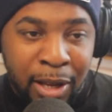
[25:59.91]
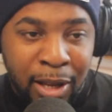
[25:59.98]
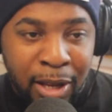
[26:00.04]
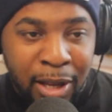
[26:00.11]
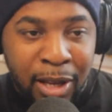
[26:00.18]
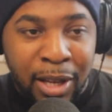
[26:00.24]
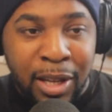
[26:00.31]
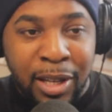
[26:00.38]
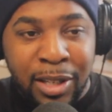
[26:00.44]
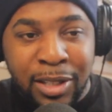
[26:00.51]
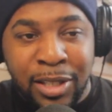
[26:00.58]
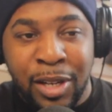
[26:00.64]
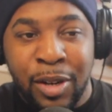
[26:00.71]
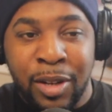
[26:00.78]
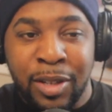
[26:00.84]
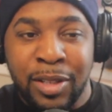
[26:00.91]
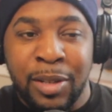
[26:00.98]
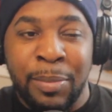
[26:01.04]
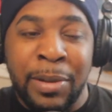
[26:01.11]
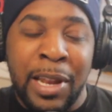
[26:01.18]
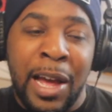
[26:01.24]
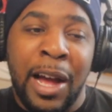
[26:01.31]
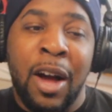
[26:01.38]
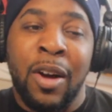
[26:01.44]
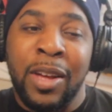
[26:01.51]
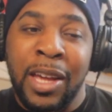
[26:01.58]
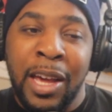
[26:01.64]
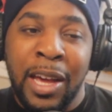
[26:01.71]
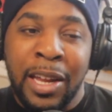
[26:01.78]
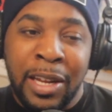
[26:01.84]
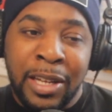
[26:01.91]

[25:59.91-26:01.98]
Okay, right. To be like, oh yeah,